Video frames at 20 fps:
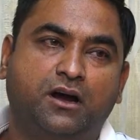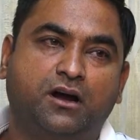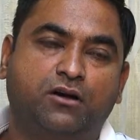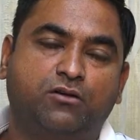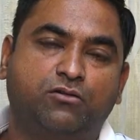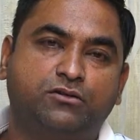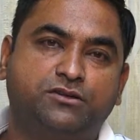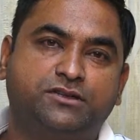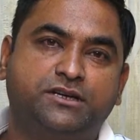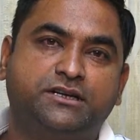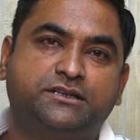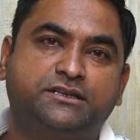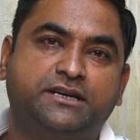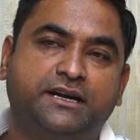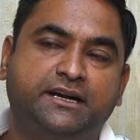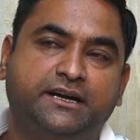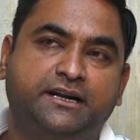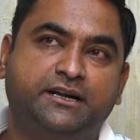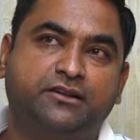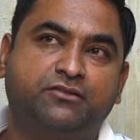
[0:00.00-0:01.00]
coaching
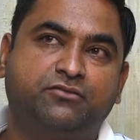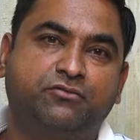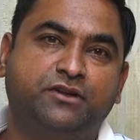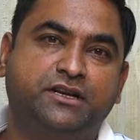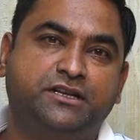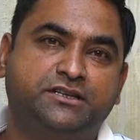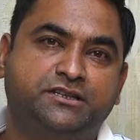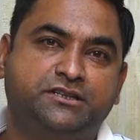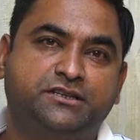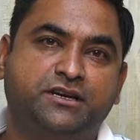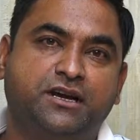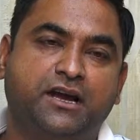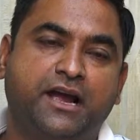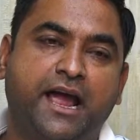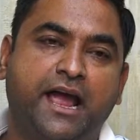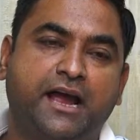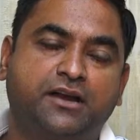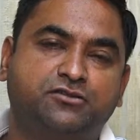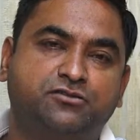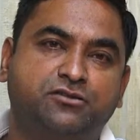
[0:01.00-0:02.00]
centers which
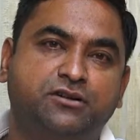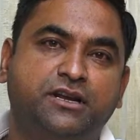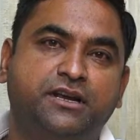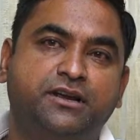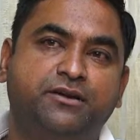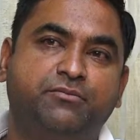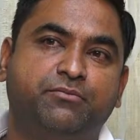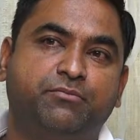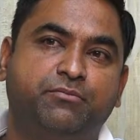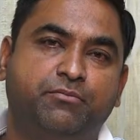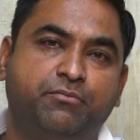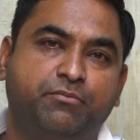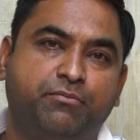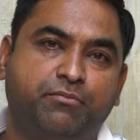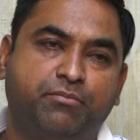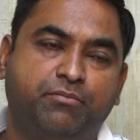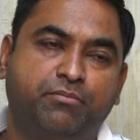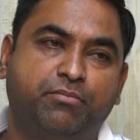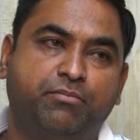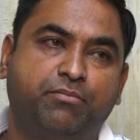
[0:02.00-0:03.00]
actually
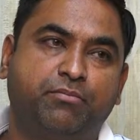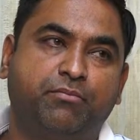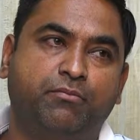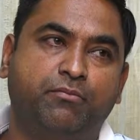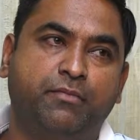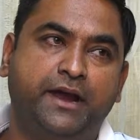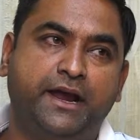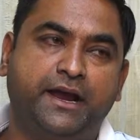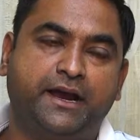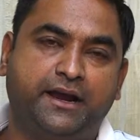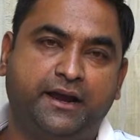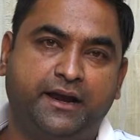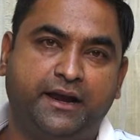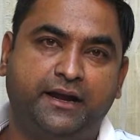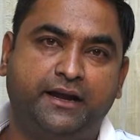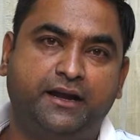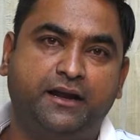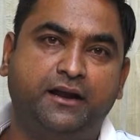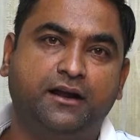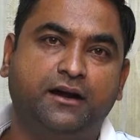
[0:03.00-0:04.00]
make
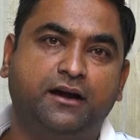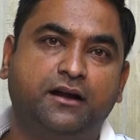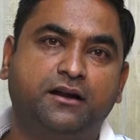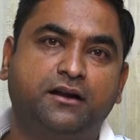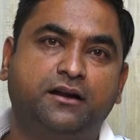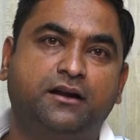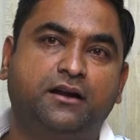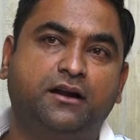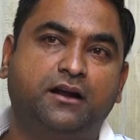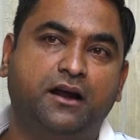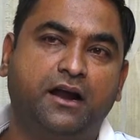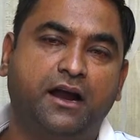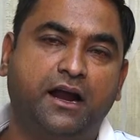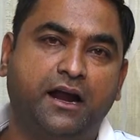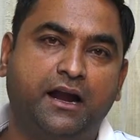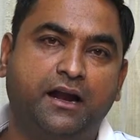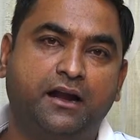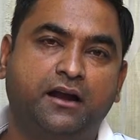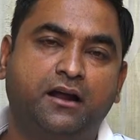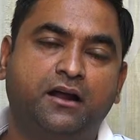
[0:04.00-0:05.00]
kid learn
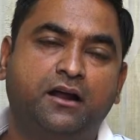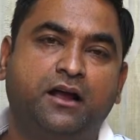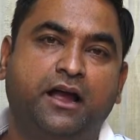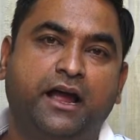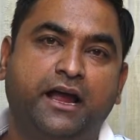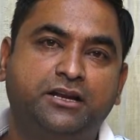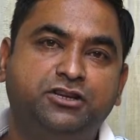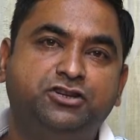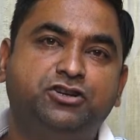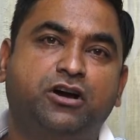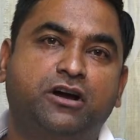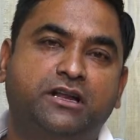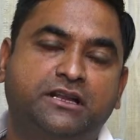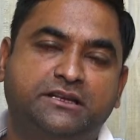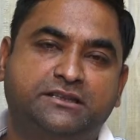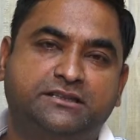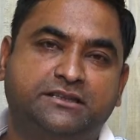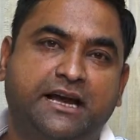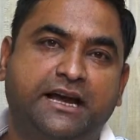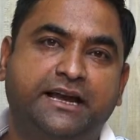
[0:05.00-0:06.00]
and enjoy the
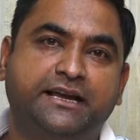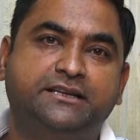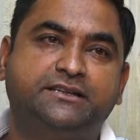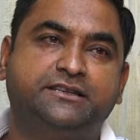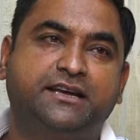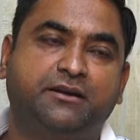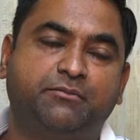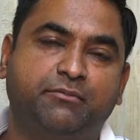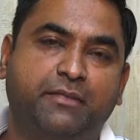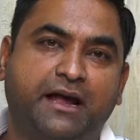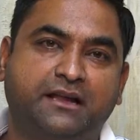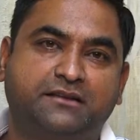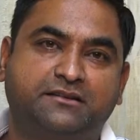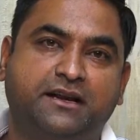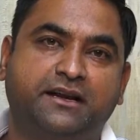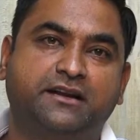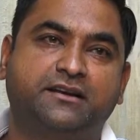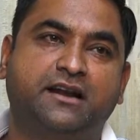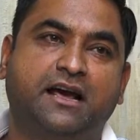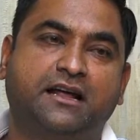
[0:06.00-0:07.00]
science and maths,
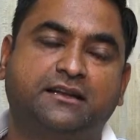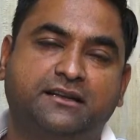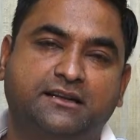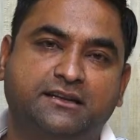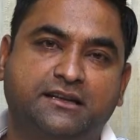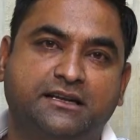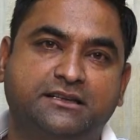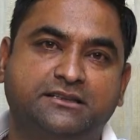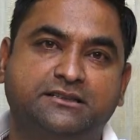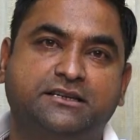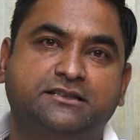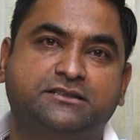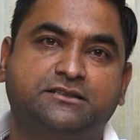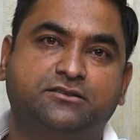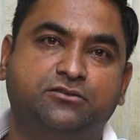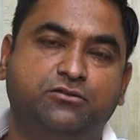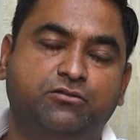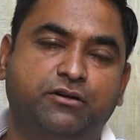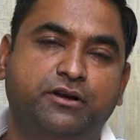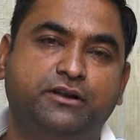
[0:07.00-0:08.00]
right? Rather than
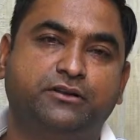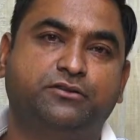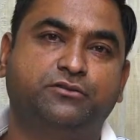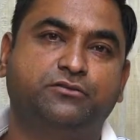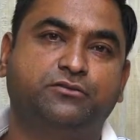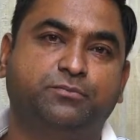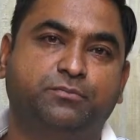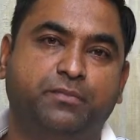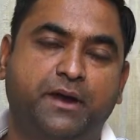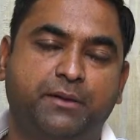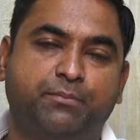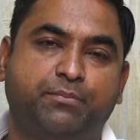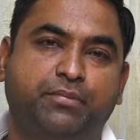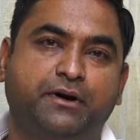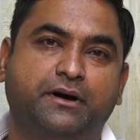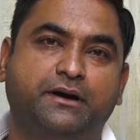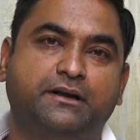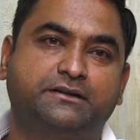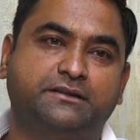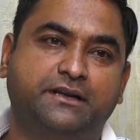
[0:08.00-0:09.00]
just going through
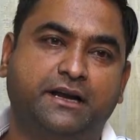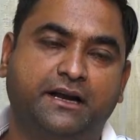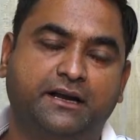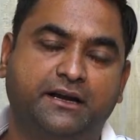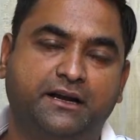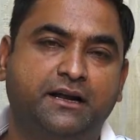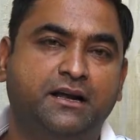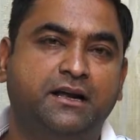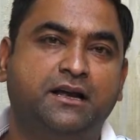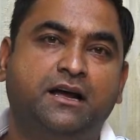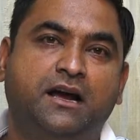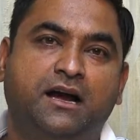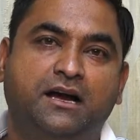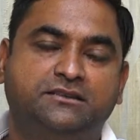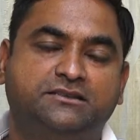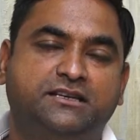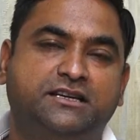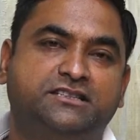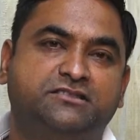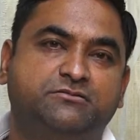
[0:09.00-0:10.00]
papers and
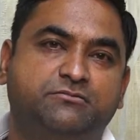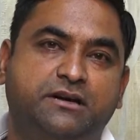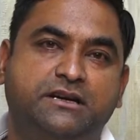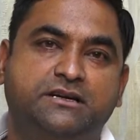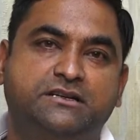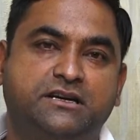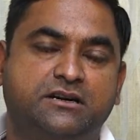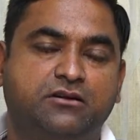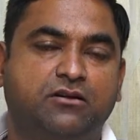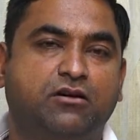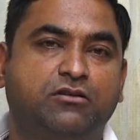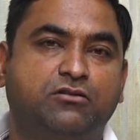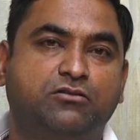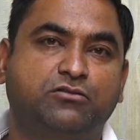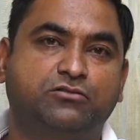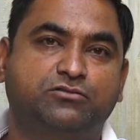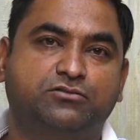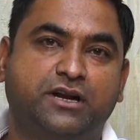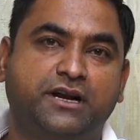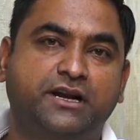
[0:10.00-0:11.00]
assessments and all
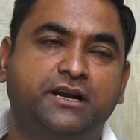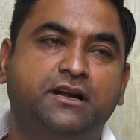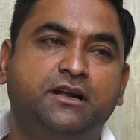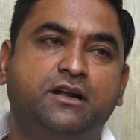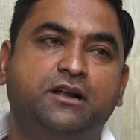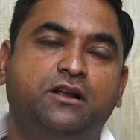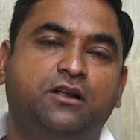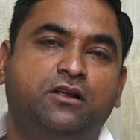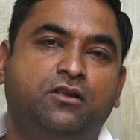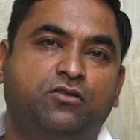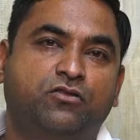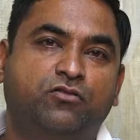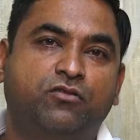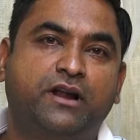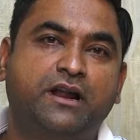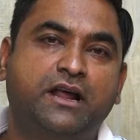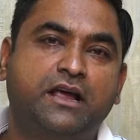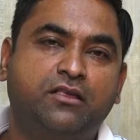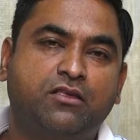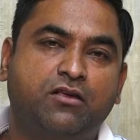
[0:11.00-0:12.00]
those, right? So
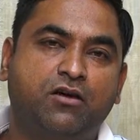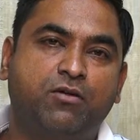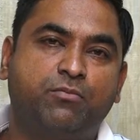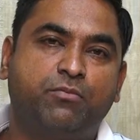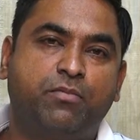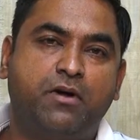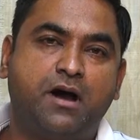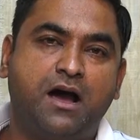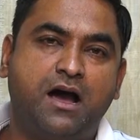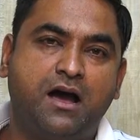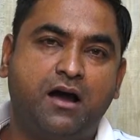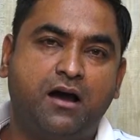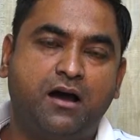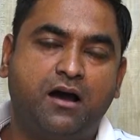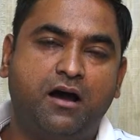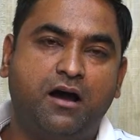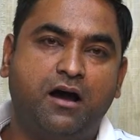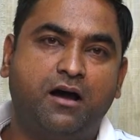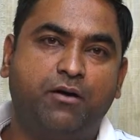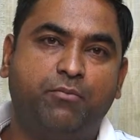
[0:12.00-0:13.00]
when I saw
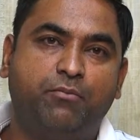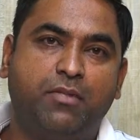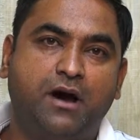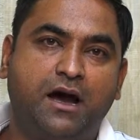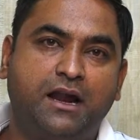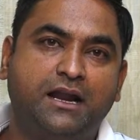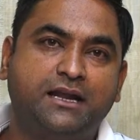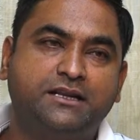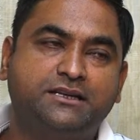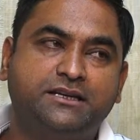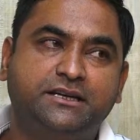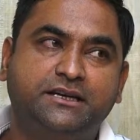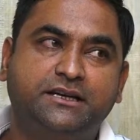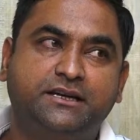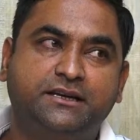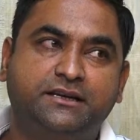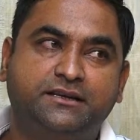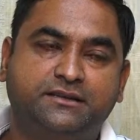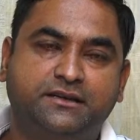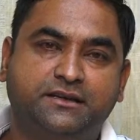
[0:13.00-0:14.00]

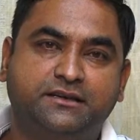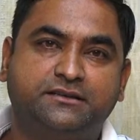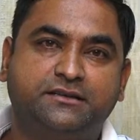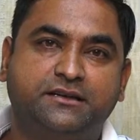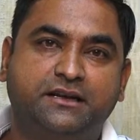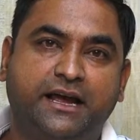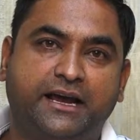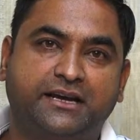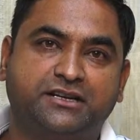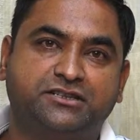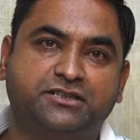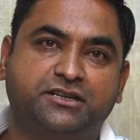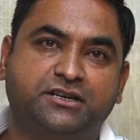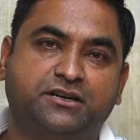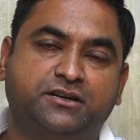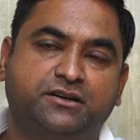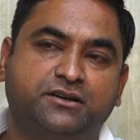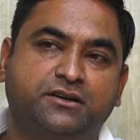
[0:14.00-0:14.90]
Balaji Sir's lecture,